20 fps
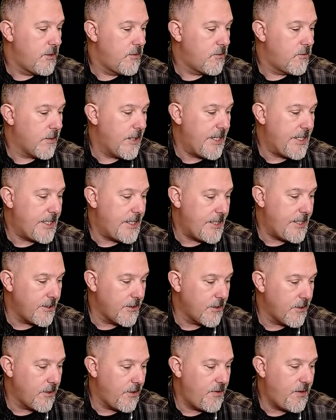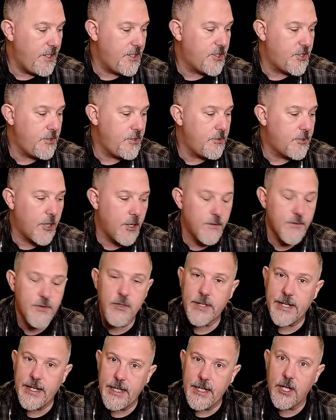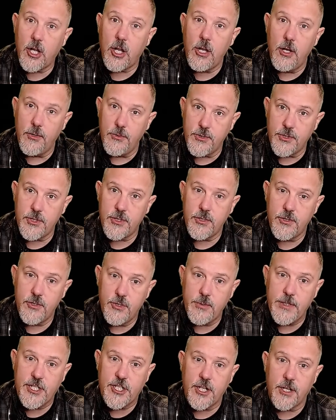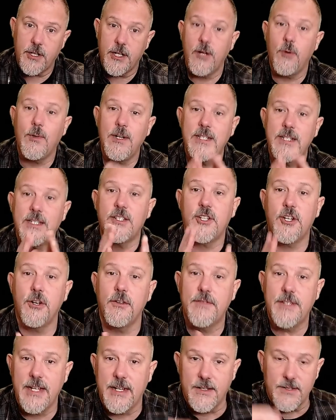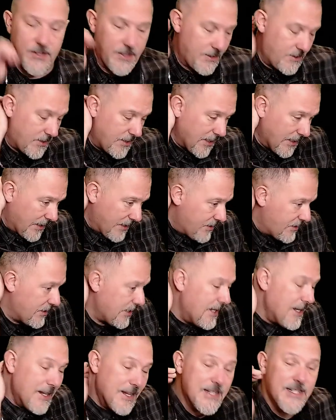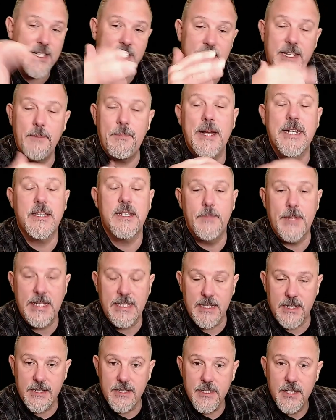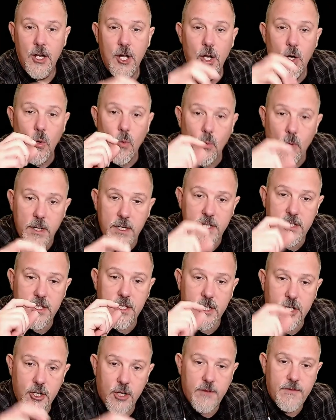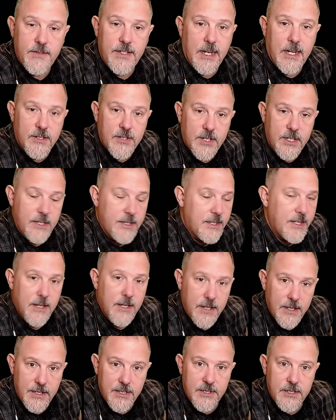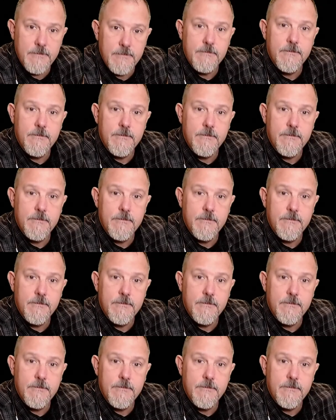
Right here, these two curves are getting close to each other. Now, what does this curve tell us? Tell us. Let's just get back to basics. What does the curve tells us? Tell us.